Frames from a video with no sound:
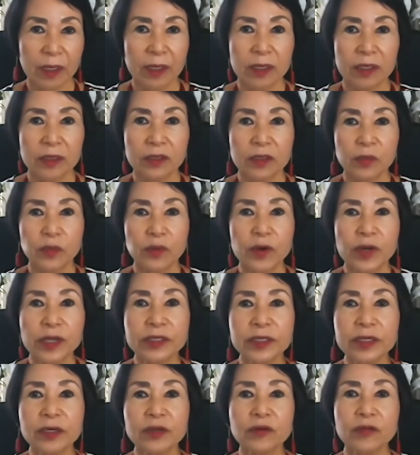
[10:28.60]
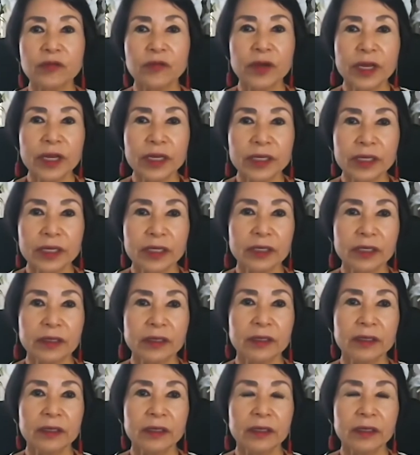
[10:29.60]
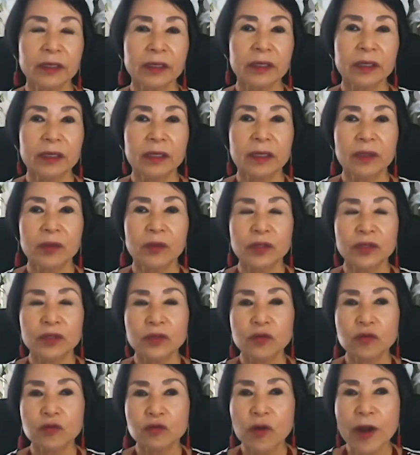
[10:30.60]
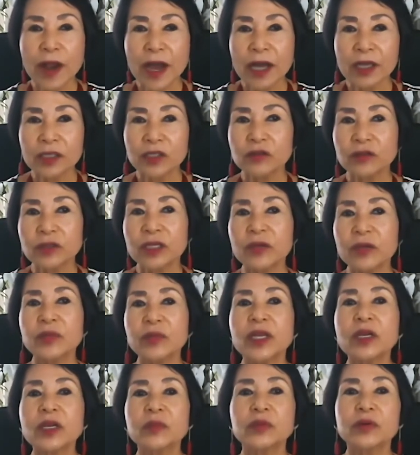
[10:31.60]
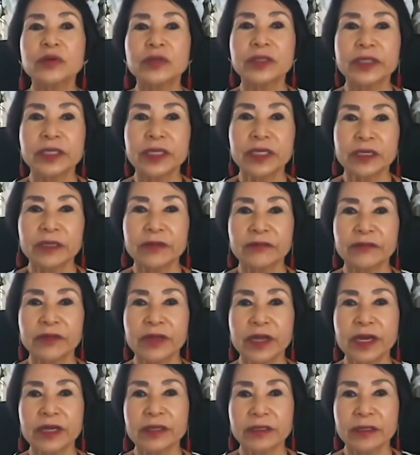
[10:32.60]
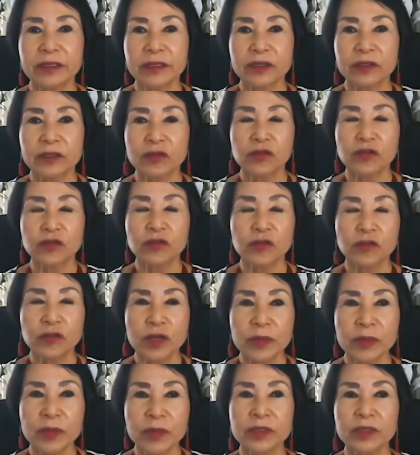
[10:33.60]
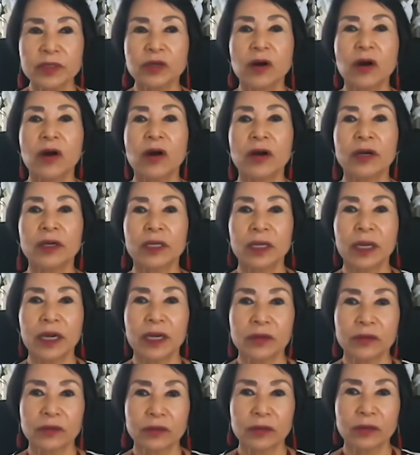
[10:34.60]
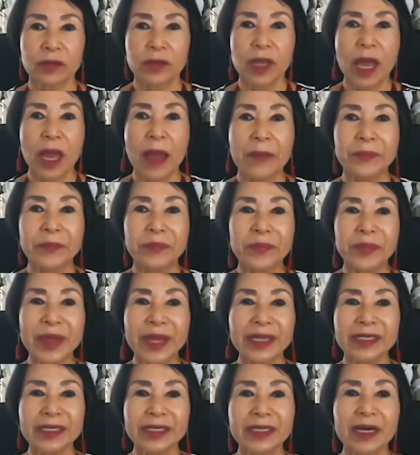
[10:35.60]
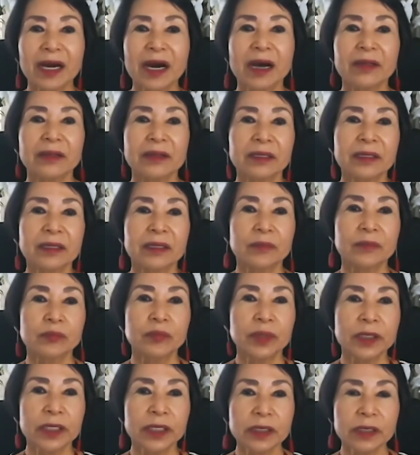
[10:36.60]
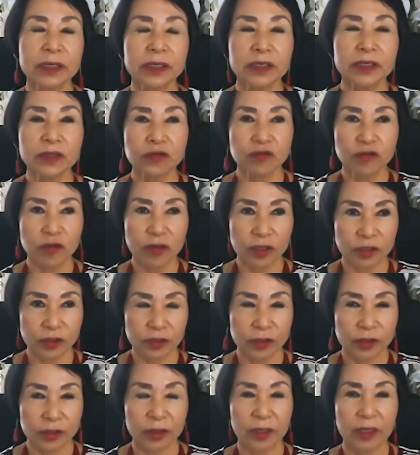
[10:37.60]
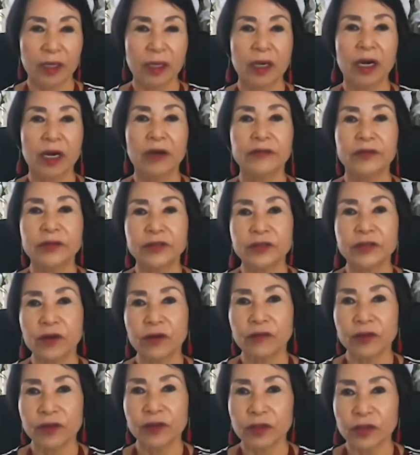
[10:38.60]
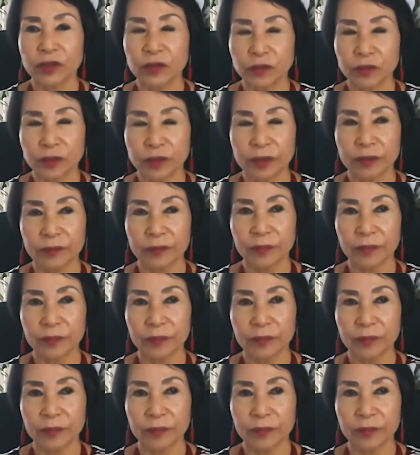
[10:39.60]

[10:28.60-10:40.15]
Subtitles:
So President Reagan was gradually being perceived as an extremist hardliner bent on the complete destruction of the Soviet Union.